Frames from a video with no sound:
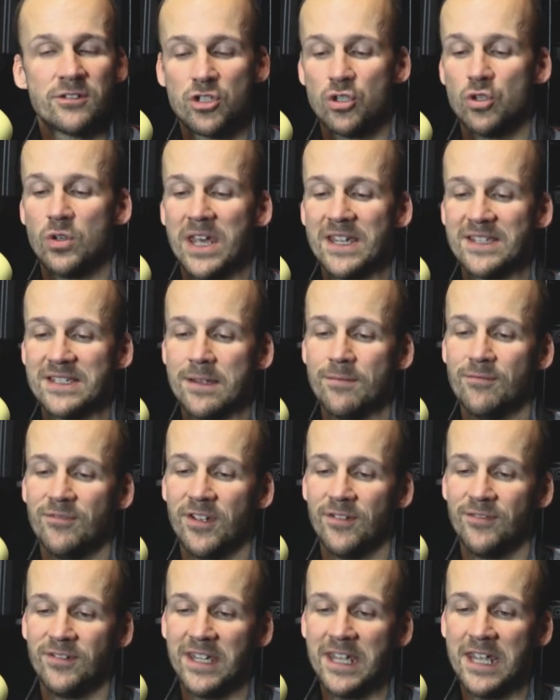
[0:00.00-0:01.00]
two
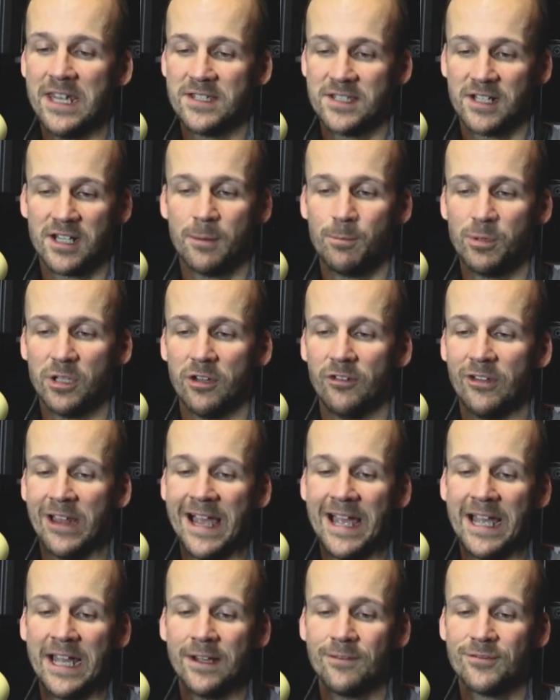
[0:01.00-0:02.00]
SM58s, a couple of
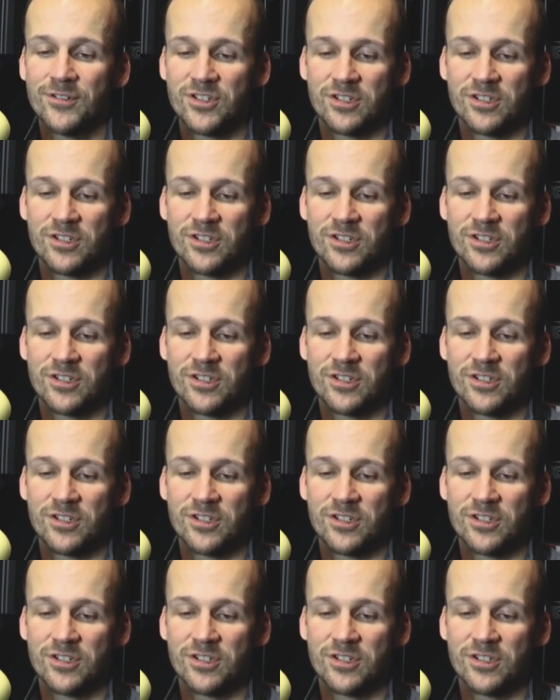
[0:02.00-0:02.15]
lavs,